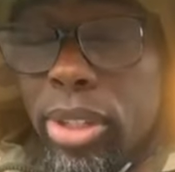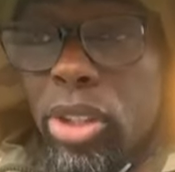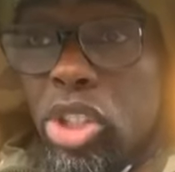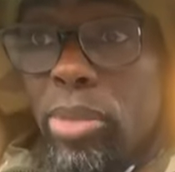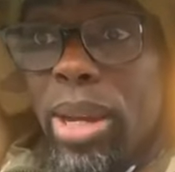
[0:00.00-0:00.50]

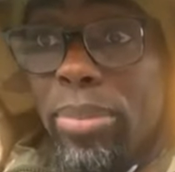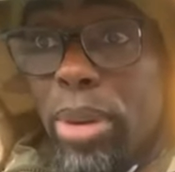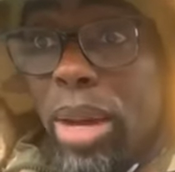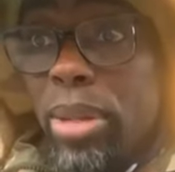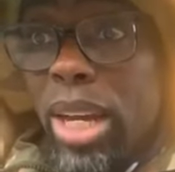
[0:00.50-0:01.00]
You know, she
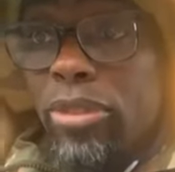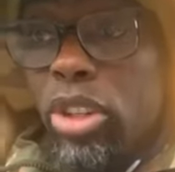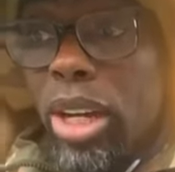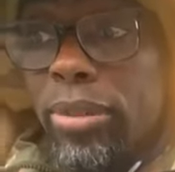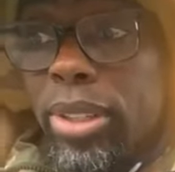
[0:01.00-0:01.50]
might probably
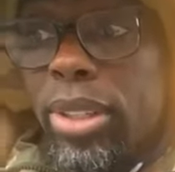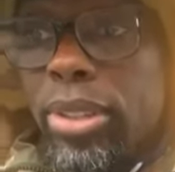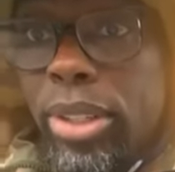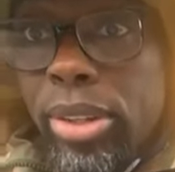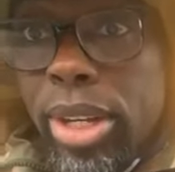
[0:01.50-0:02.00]
have to have a
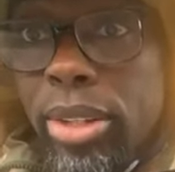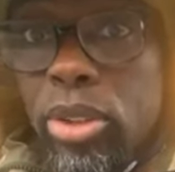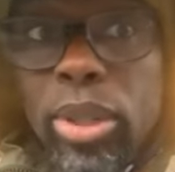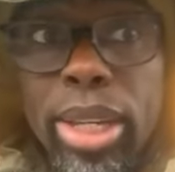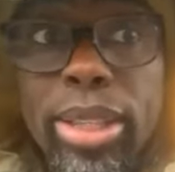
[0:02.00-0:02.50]

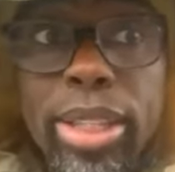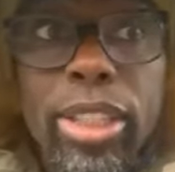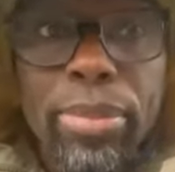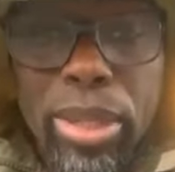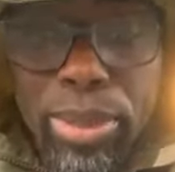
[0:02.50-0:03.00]
cesarean to get
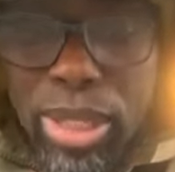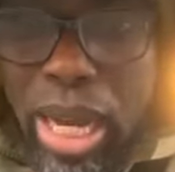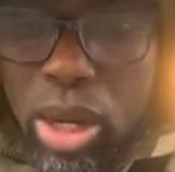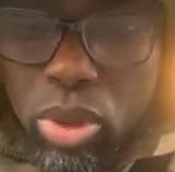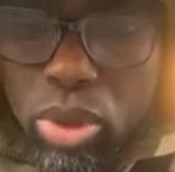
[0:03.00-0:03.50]
these
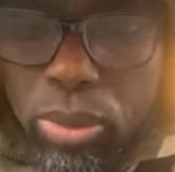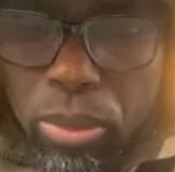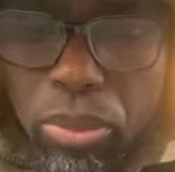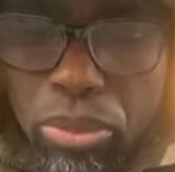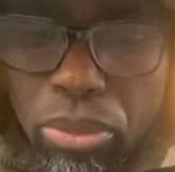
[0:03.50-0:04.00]
babies out.
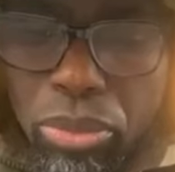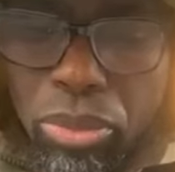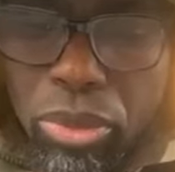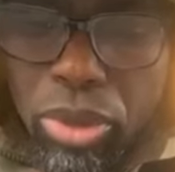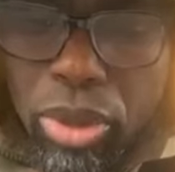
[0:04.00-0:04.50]

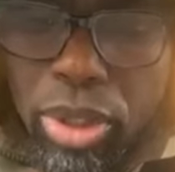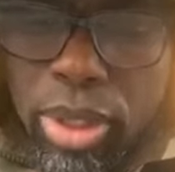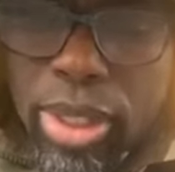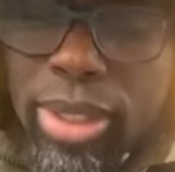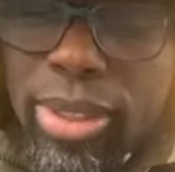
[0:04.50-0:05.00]

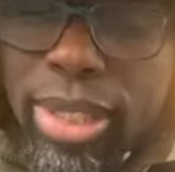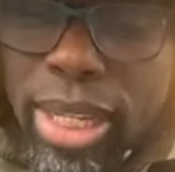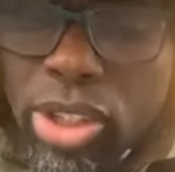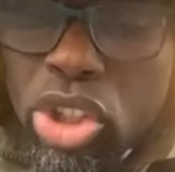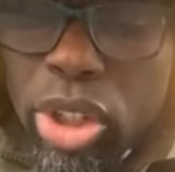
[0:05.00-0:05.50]

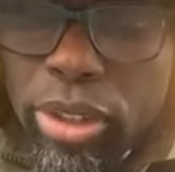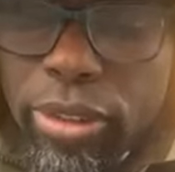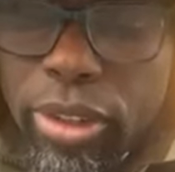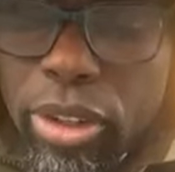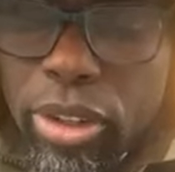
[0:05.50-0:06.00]
Section
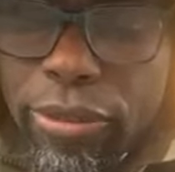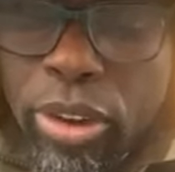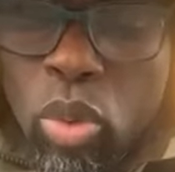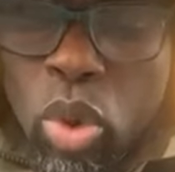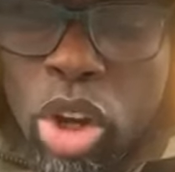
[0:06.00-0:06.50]

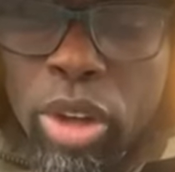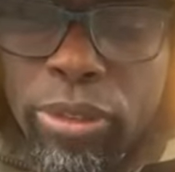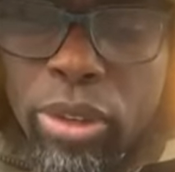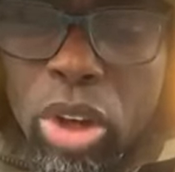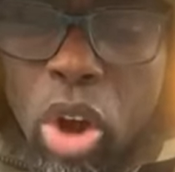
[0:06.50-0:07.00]
for one
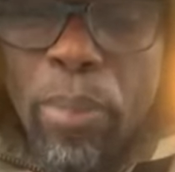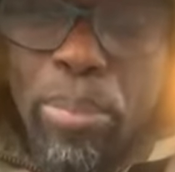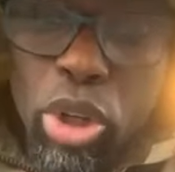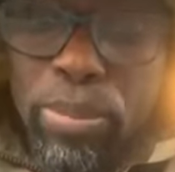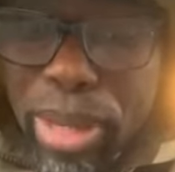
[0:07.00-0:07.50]
of
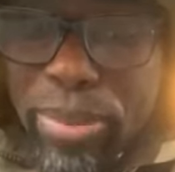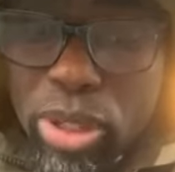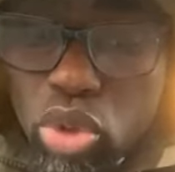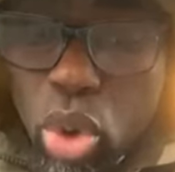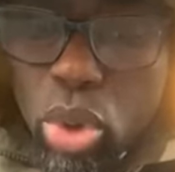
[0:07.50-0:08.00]
or both
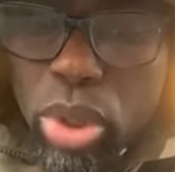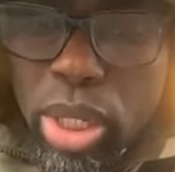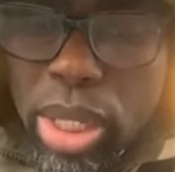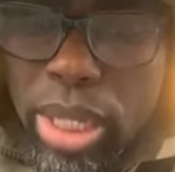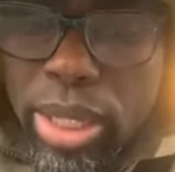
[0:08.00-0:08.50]
babies rule.
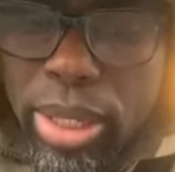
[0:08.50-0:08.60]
